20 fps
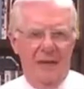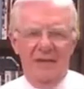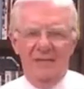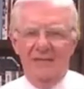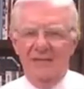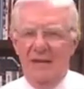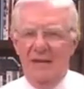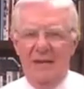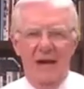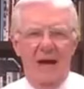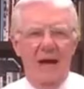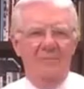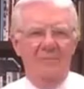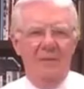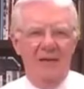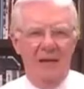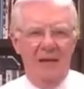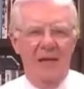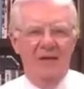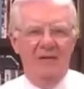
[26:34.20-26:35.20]
And I said,
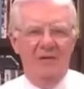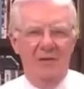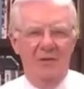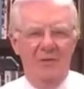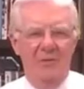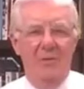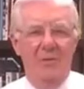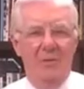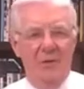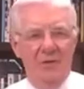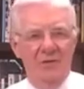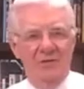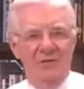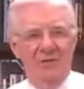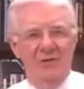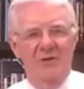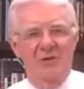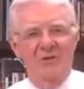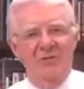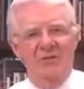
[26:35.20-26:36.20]
I'd be glad to. We're going
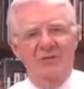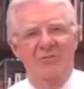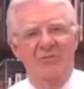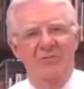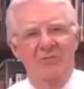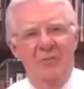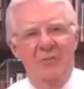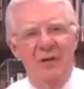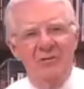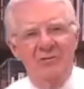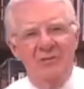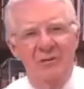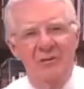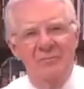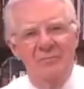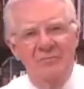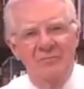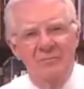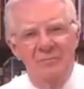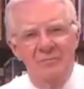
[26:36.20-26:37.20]
to share this
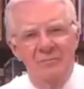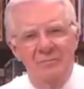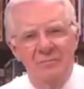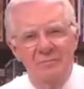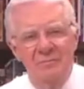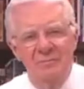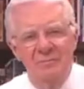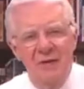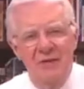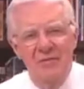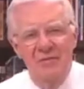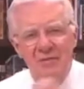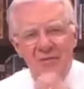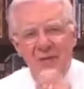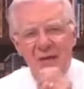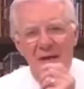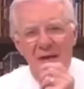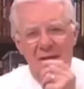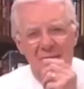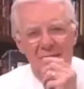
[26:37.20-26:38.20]
information. Now
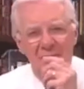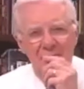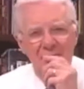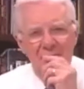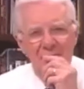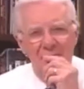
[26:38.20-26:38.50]
think.